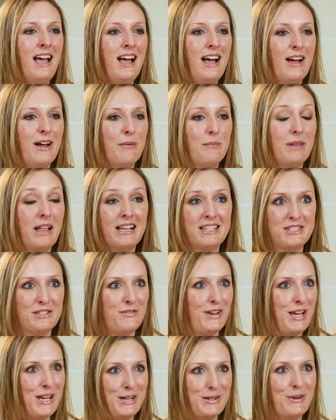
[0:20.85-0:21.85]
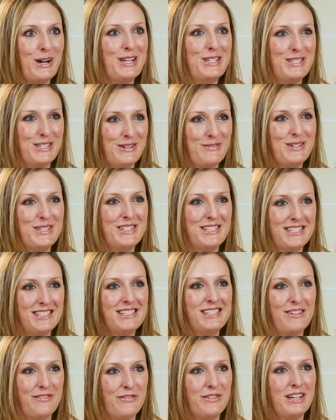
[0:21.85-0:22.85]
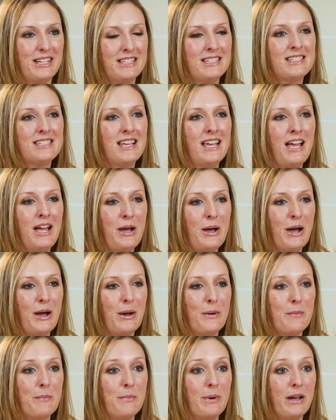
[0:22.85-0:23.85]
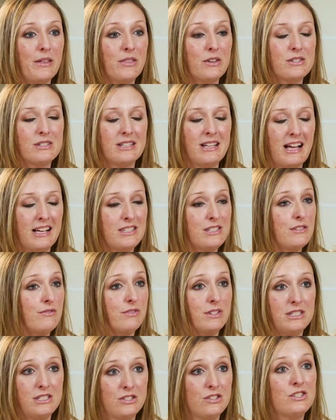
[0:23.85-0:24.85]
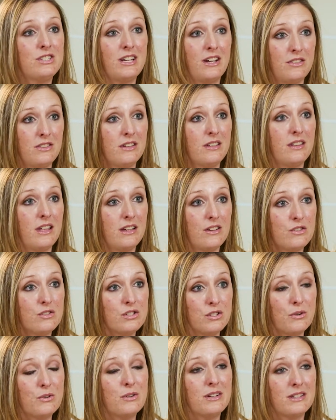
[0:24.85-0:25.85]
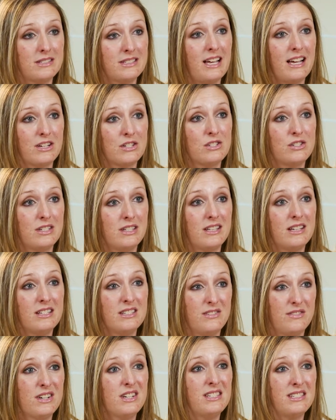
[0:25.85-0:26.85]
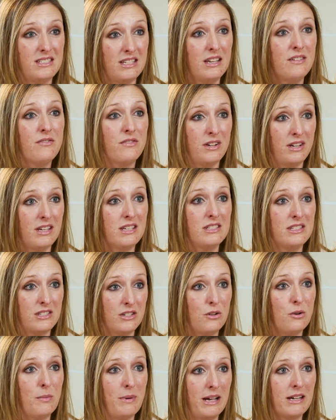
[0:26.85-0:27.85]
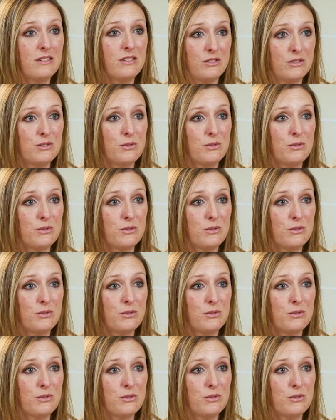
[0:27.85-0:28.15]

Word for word: um, lots of hand washing, which is different. Um, but there's lots of research out there that has shown us actually that it's very safe for kids to go back to